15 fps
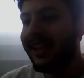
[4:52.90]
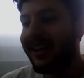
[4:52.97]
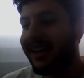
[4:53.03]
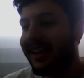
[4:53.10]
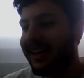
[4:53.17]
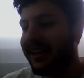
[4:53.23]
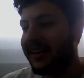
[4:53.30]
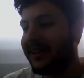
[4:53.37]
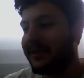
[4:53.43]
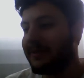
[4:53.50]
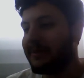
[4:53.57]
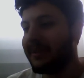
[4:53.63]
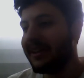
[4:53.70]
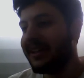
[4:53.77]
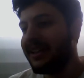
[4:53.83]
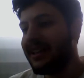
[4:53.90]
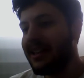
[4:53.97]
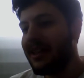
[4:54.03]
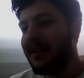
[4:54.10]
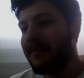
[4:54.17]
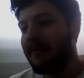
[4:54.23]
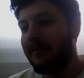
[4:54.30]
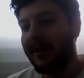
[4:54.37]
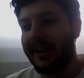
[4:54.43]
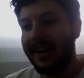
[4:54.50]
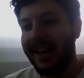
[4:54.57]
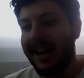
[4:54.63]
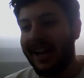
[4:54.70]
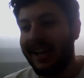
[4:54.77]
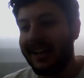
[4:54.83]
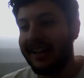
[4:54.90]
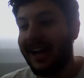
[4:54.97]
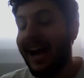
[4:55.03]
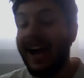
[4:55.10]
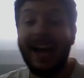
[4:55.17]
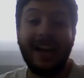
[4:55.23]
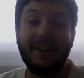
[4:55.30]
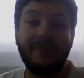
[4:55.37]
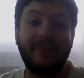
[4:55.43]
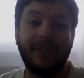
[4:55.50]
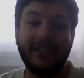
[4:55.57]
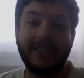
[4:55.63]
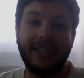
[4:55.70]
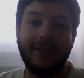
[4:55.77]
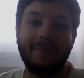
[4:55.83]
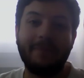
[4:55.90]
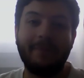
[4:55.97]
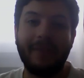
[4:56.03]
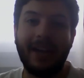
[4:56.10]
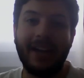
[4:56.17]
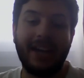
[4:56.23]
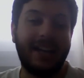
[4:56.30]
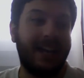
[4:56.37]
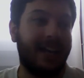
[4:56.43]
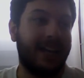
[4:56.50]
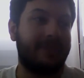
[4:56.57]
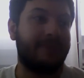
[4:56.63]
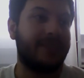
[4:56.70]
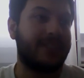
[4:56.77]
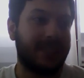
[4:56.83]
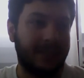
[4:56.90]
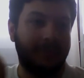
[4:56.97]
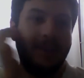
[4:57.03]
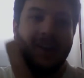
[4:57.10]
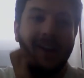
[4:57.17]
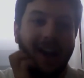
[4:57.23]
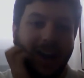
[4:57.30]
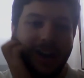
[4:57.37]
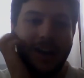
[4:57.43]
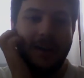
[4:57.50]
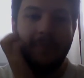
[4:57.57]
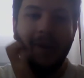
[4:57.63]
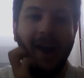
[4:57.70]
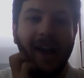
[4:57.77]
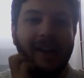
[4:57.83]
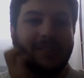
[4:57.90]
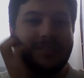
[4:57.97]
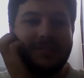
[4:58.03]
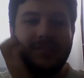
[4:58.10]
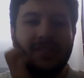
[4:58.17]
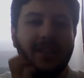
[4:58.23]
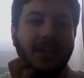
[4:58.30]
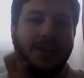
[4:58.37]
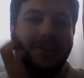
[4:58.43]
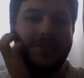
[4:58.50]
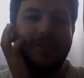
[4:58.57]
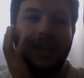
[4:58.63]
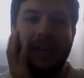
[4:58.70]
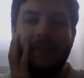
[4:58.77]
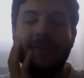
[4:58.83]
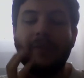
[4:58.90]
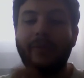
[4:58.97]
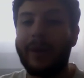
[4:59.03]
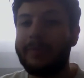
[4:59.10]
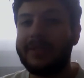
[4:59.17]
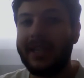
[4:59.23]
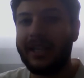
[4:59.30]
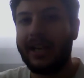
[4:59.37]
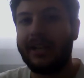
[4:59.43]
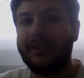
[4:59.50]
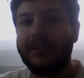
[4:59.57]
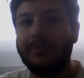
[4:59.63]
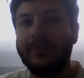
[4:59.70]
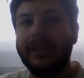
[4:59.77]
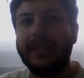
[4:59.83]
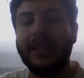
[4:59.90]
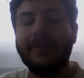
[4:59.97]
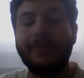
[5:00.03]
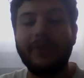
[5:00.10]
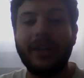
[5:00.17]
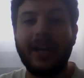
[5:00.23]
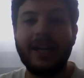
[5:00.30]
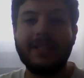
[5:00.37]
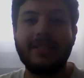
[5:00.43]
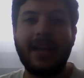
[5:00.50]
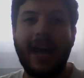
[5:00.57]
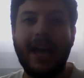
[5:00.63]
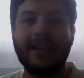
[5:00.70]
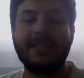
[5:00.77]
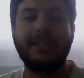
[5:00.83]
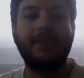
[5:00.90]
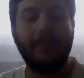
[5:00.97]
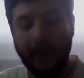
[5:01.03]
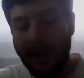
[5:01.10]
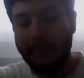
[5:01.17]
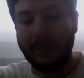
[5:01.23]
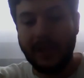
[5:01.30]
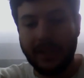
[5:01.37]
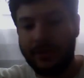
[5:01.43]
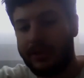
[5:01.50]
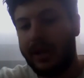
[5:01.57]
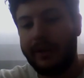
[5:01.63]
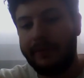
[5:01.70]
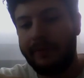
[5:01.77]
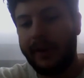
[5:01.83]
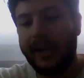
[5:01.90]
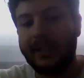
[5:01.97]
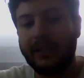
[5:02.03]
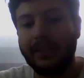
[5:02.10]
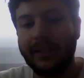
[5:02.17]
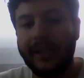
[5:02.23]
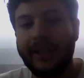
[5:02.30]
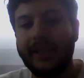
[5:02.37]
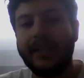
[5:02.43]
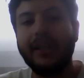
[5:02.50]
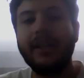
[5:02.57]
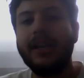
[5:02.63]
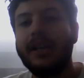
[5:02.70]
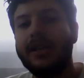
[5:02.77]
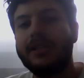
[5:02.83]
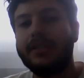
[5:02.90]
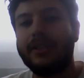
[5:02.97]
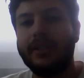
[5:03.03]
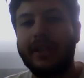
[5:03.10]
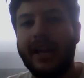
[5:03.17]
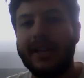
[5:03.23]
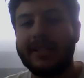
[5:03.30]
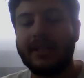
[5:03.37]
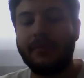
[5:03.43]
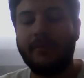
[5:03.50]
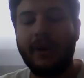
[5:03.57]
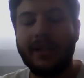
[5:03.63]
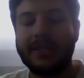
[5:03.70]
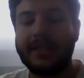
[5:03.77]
Um, but yeah, I, I had a fun time. I got I had a fun time. Um, I don't know if the website I normally give you guys has it, but I'm gonna try to find a link so you guys can watch